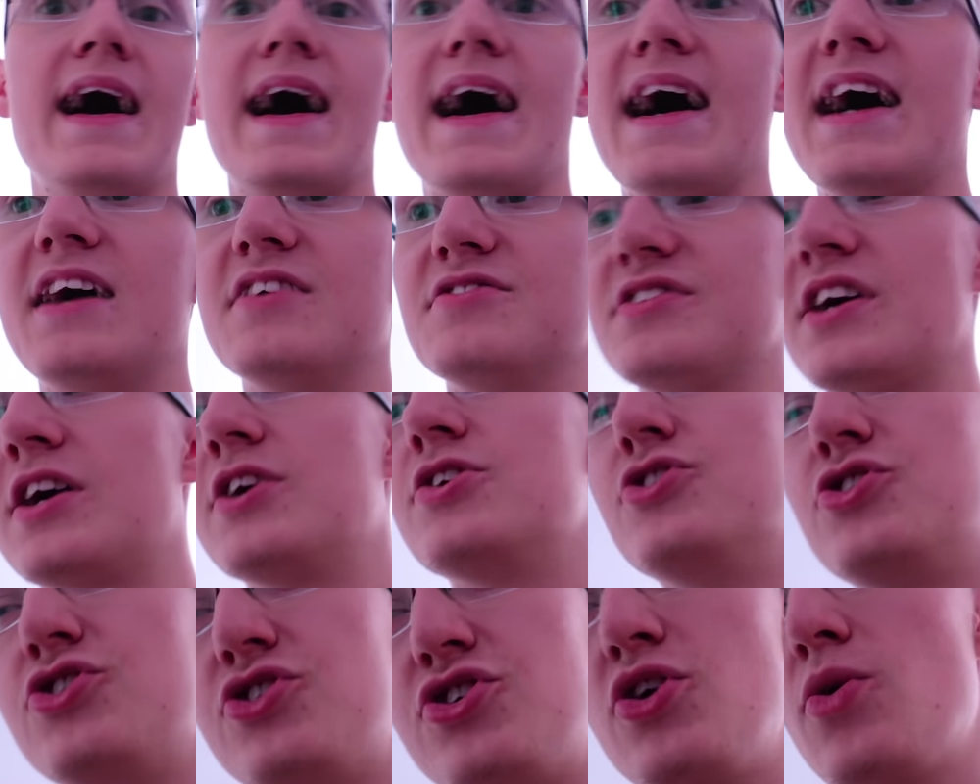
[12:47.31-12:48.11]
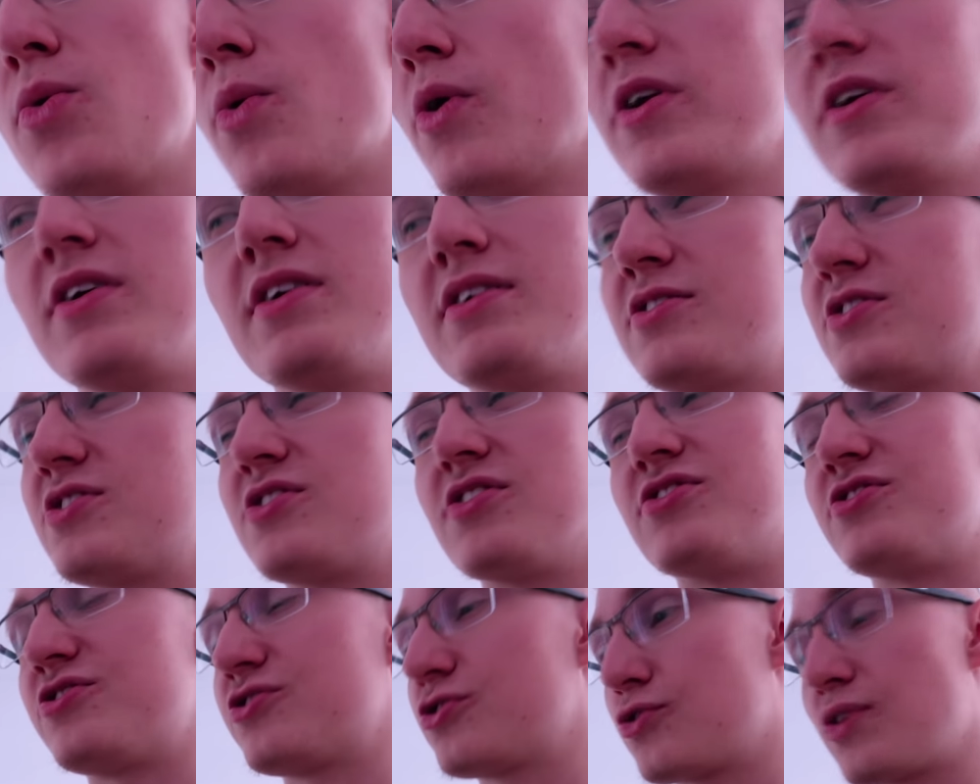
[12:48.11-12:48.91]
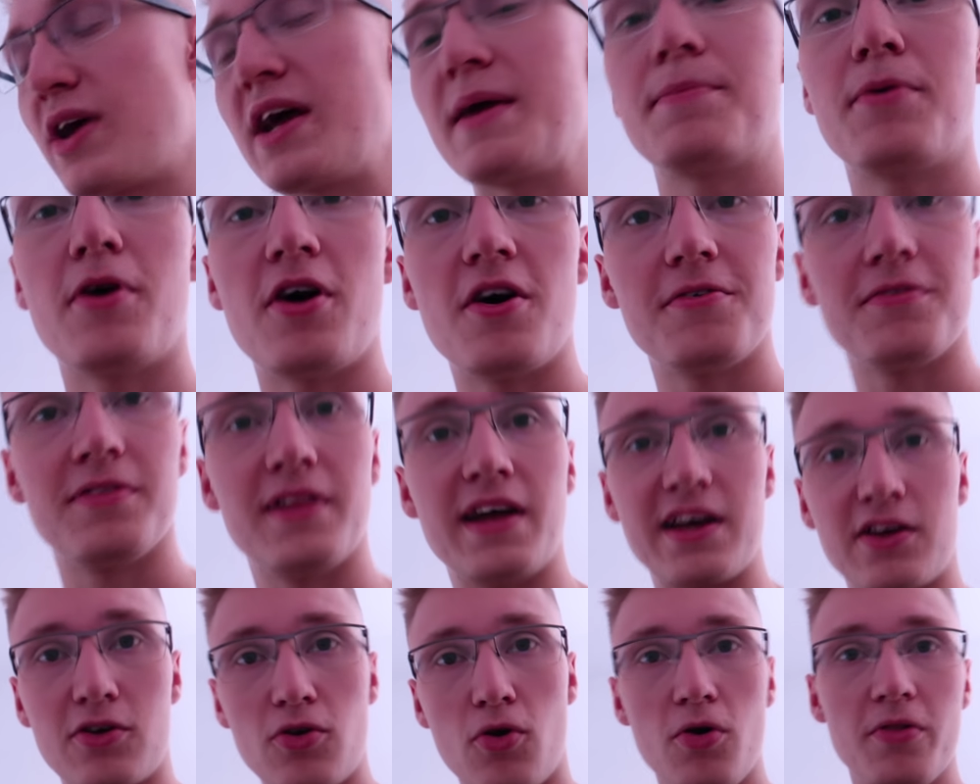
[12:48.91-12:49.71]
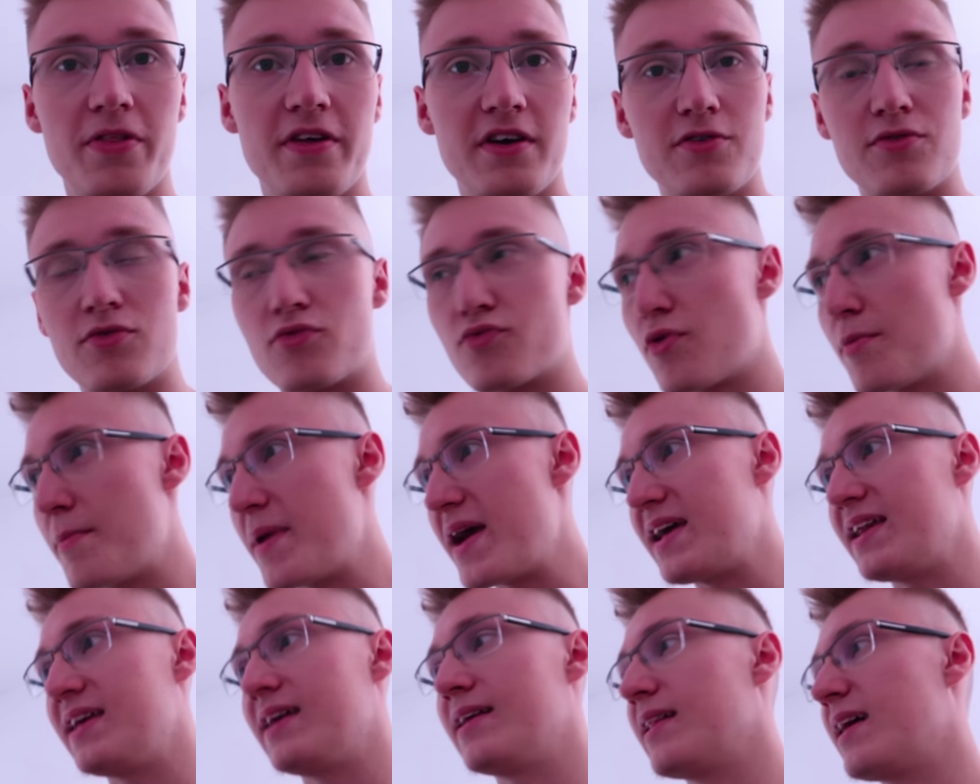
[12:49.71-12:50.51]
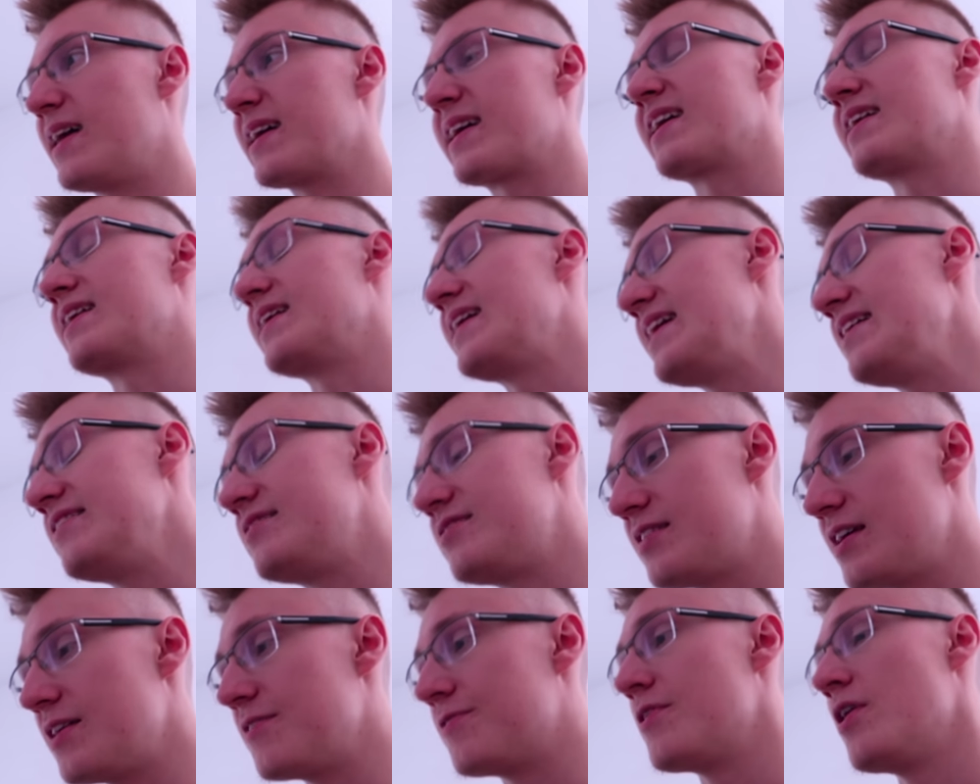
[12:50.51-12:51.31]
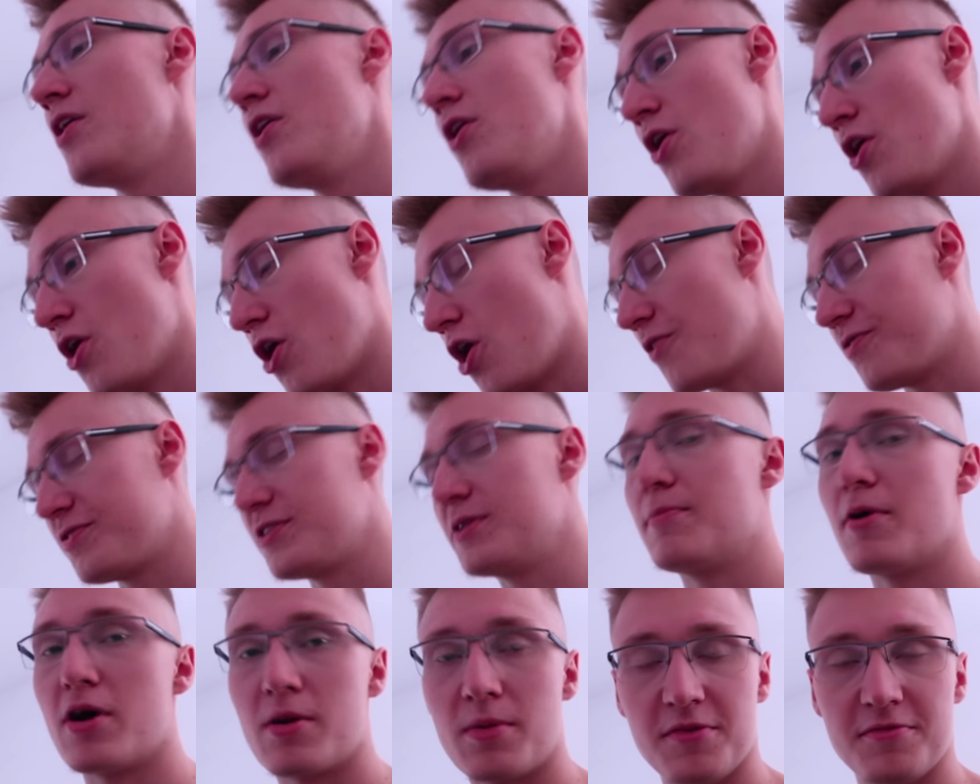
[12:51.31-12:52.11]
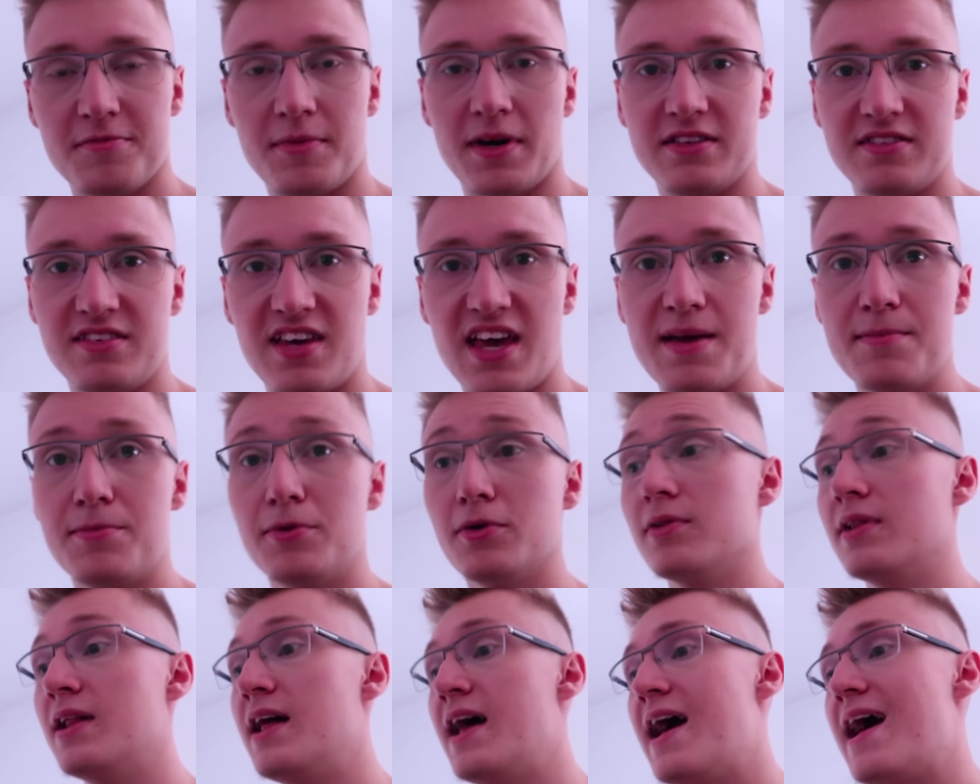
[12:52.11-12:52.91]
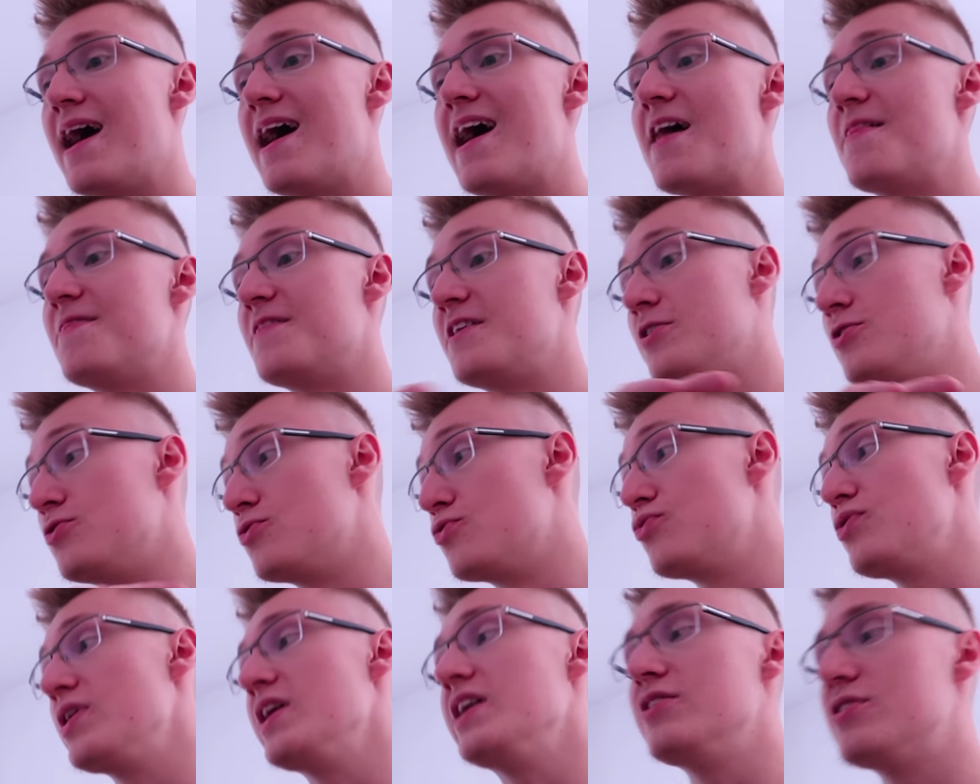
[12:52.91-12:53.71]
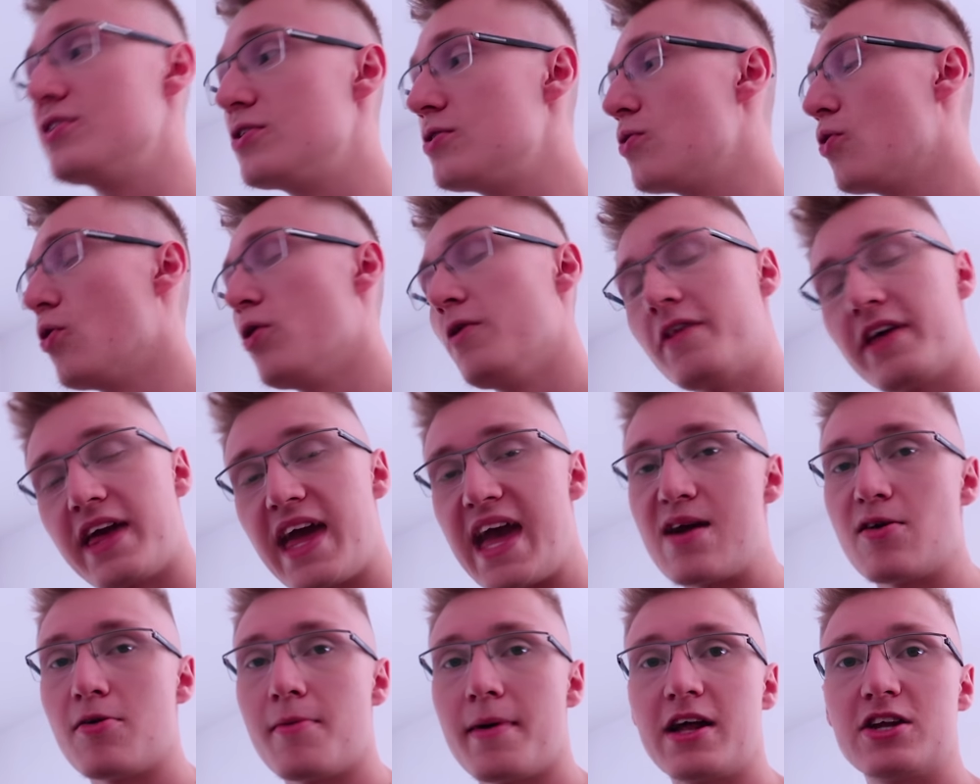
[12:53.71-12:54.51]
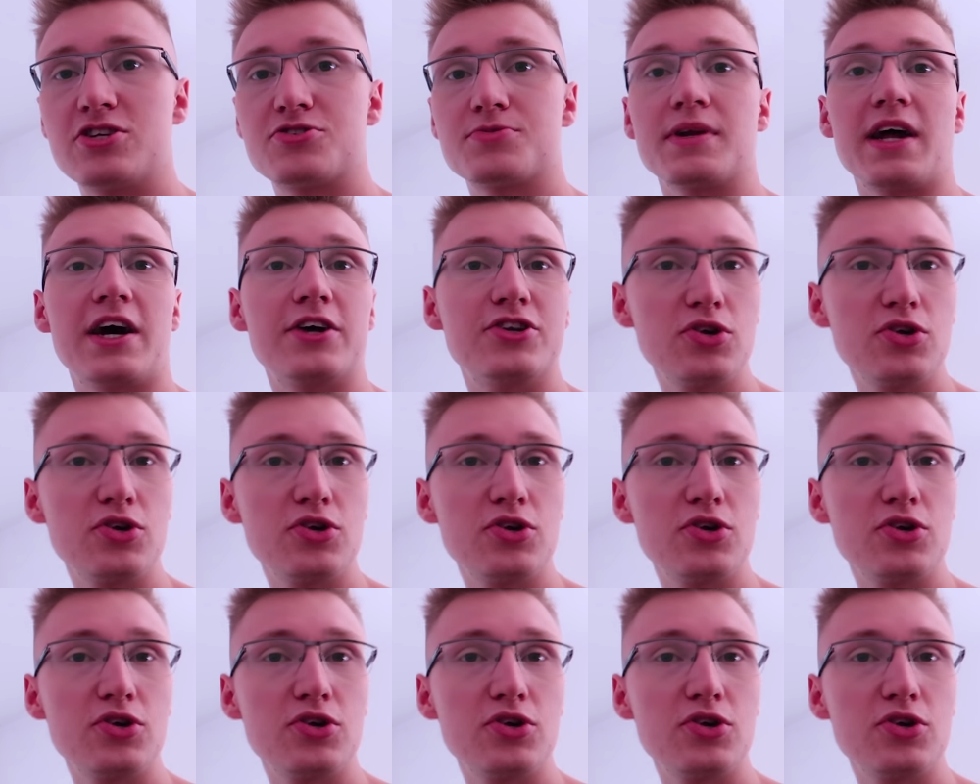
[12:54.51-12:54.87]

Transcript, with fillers: as I do want to just scrape off like all the remaining like adhesive off the bottom of my table and then redo all the cable management.